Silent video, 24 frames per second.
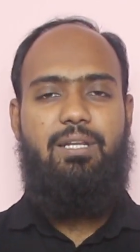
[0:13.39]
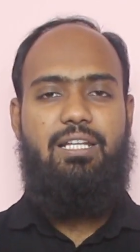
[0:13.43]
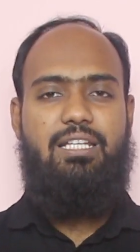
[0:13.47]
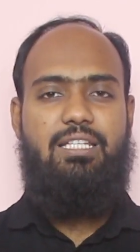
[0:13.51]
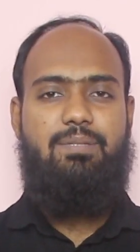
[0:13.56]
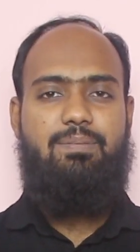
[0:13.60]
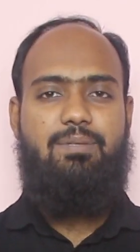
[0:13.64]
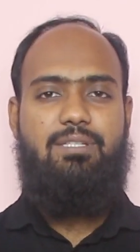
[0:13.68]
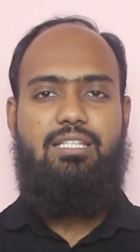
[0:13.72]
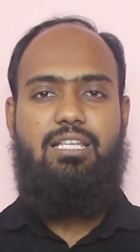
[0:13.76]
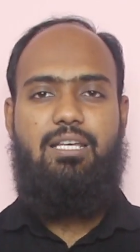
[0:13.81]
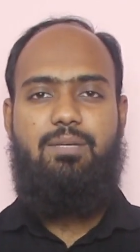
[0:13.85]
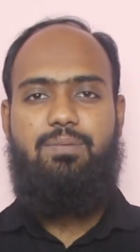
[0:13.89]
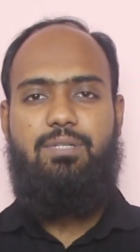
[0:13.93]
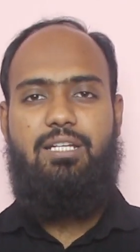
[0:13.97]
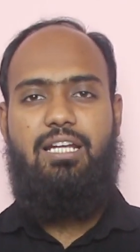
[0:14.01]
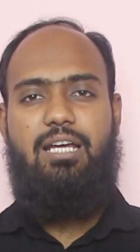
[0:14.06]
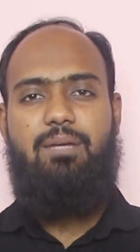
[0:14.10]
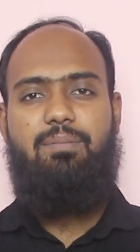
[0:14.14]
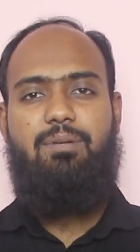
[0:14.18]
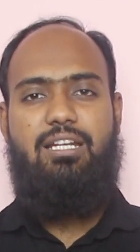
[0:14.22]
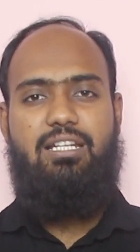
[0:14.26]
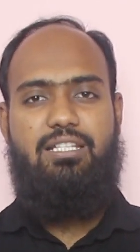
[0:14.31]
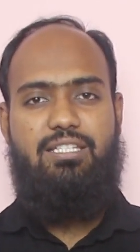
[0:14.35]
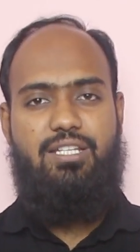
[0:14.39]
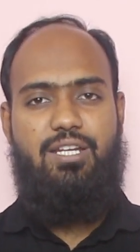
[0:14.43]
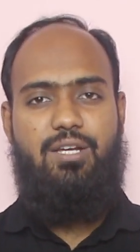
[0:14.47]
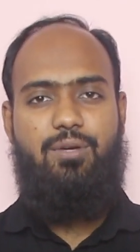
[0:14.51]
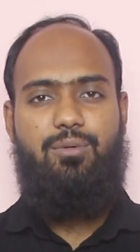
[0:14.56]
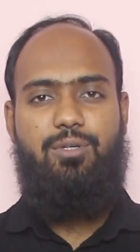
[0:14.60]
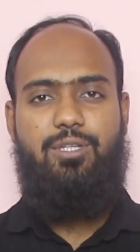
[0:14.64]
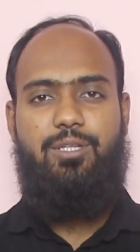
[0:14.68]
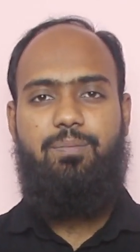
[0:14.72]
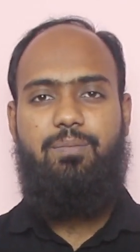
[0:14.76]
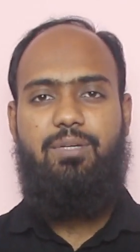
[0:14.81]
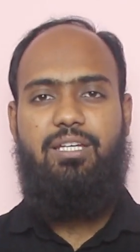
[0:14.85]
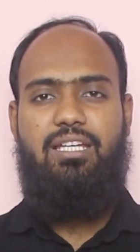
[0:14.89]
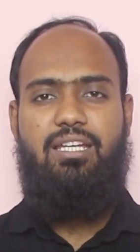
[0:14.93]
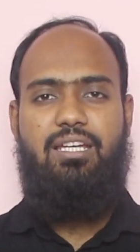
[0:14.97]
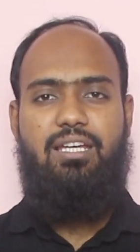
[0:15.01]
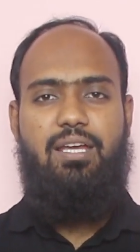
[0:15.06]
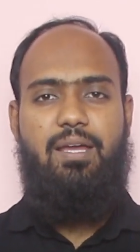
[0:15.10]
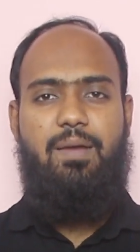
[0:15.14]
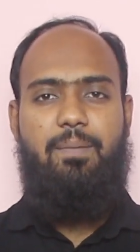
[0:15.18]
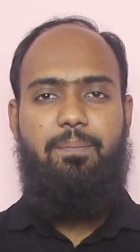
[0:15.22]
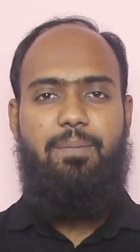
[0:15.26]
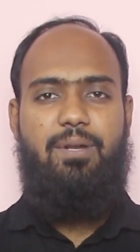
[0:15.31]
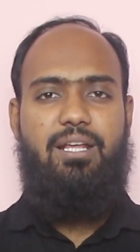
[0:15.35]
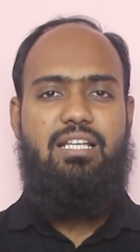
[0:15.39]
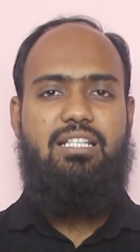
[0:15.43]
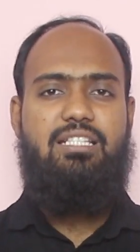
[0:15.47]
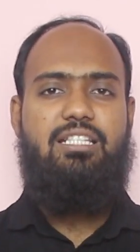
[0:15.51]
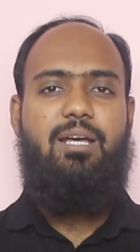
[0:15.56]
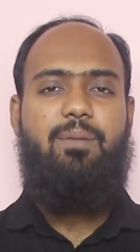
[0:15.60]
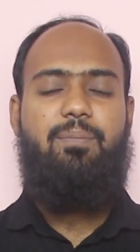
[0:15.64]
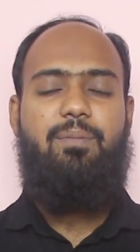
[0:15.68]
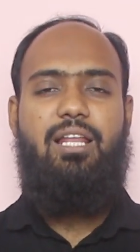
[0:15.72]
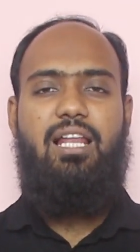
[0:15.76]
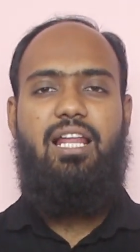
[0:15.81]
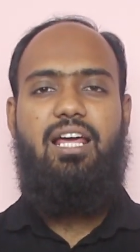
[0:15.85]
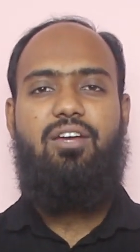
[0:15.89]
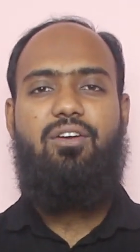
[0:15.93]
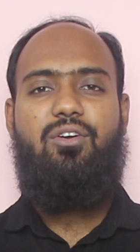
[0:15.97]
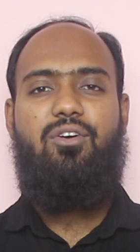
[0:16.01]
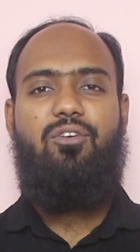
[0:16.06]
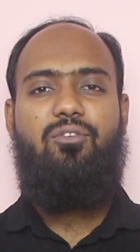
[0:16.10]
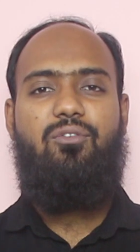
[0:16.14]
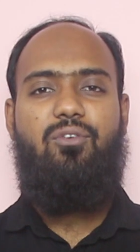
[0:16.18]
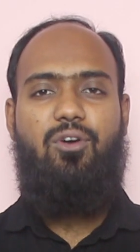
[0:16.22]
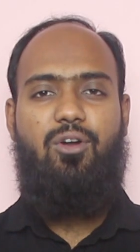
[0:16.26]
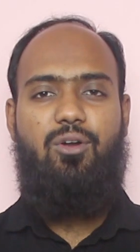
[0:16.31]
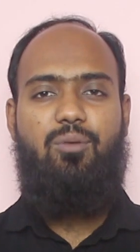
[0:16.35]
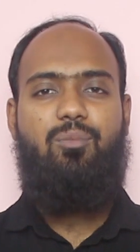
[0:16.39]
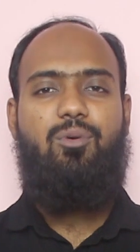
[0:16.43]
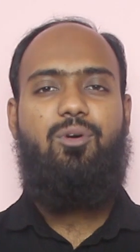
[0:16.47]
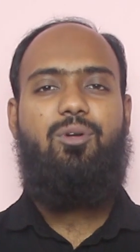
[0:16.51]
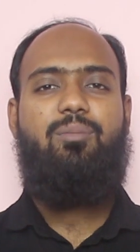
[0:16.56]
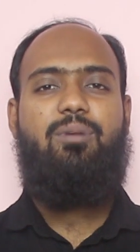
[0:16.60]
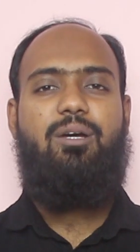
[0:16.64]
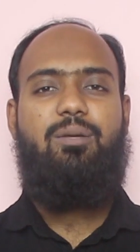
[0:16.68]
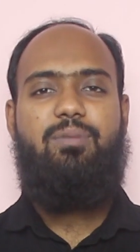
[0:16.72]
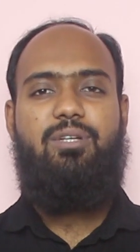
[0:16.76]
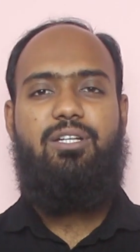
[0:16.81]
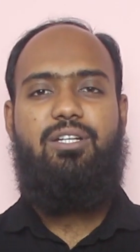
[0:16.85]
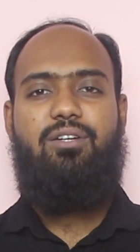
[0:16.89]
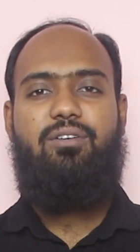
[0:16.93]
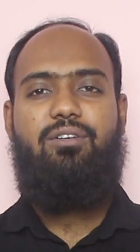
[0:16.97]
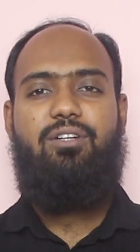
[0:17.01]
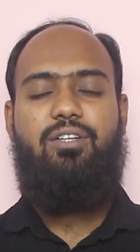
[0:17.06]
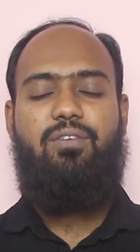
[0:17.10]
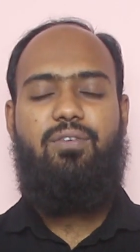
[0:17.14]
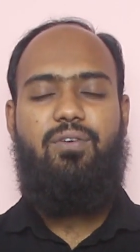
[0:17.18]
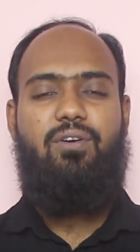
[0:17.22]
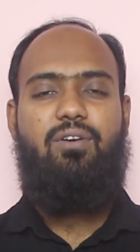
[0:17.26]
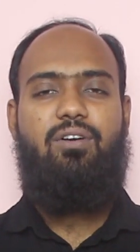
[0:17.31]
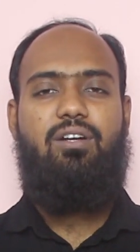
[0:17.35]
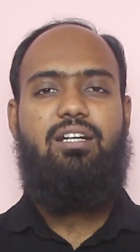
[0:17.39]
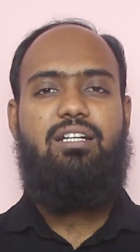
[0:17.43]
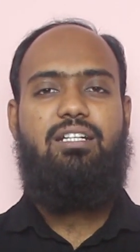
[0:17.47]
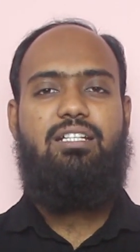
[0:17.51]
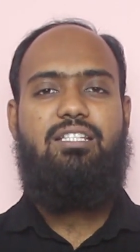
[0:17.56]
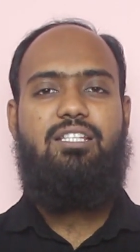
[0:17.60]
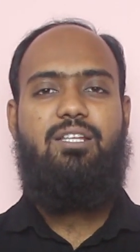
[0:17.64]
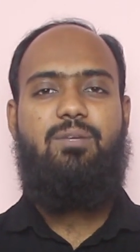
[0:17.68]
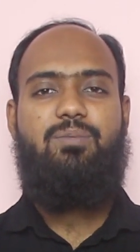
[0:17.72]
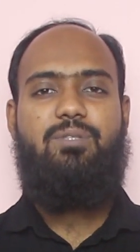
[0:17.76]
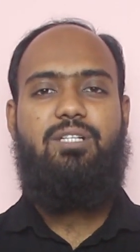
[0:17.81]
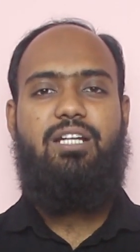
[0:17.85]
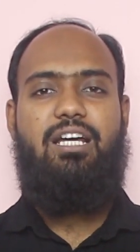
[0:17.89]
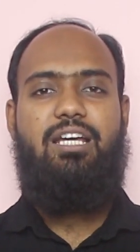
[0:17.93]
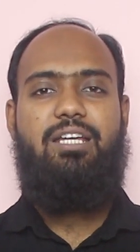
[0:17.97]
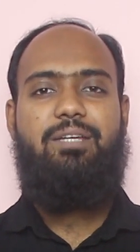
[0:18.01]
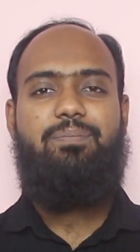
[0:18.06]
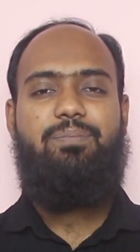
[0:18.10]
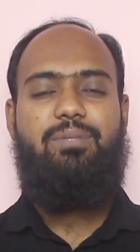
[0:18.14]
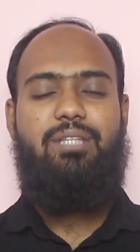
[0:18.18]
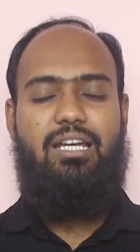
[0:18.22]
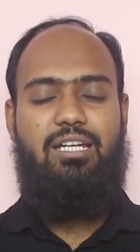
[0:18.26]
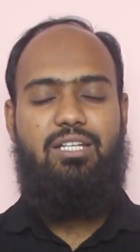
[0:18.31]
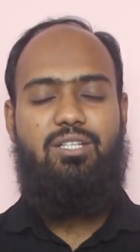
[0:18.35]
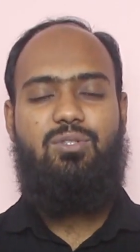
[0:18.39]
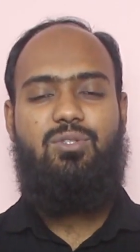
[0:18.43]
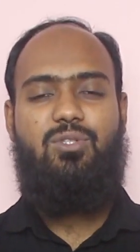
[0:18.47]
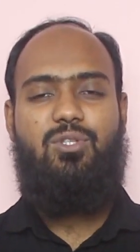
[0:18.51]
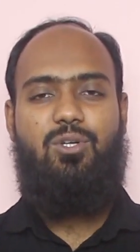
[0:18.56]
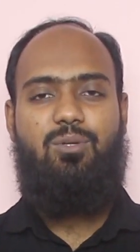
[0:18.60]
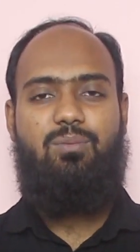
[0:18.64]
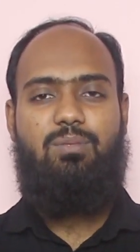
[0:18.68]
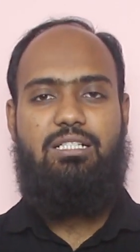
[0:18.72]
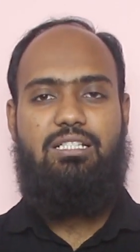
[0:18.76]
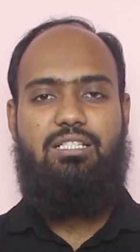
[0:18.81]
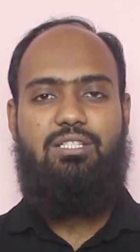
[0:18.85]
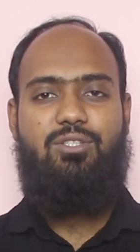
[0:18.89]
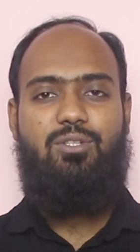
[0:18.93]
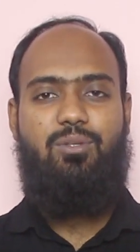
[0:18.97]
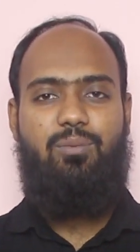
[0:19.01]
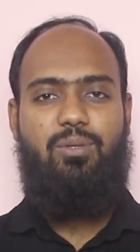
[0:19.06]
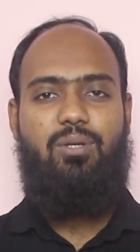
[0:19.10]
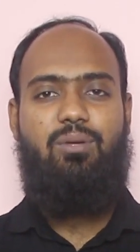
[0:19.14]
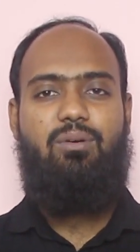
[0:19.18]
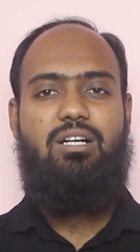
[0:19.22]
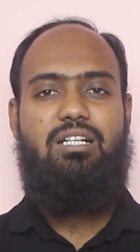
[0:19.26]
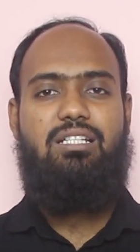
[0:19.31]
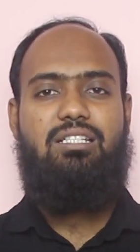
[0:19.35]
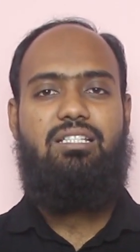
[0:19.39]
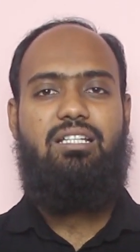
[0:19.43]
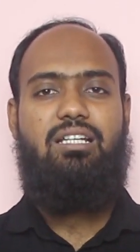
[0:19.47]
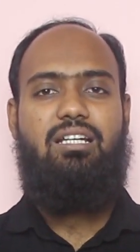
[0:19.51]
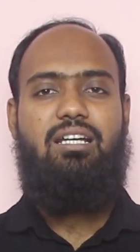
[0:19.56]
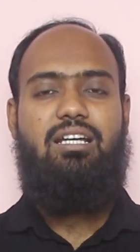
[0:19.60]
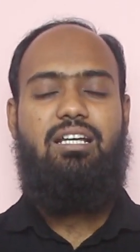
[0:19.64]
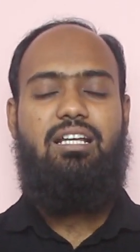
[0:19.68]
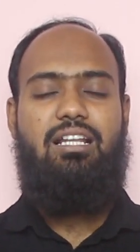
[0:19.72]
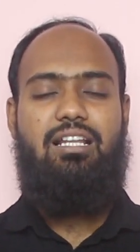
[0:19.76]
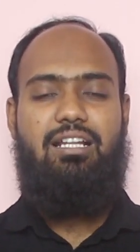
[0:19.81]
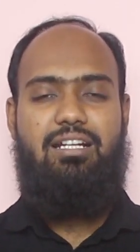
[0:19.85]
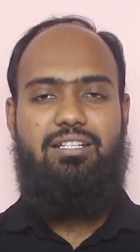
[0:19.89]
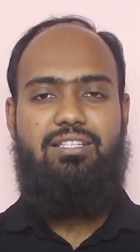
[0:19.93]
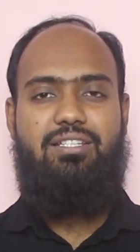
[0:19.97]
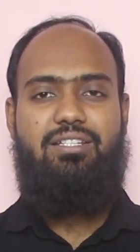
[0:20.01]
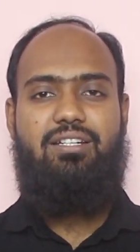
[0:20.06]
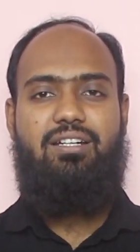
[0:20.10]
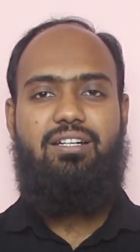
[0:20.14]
please be subscribed and stay with me. Press the bell icon for more my video. If you already subscribed, thank you so much. So viewers, let's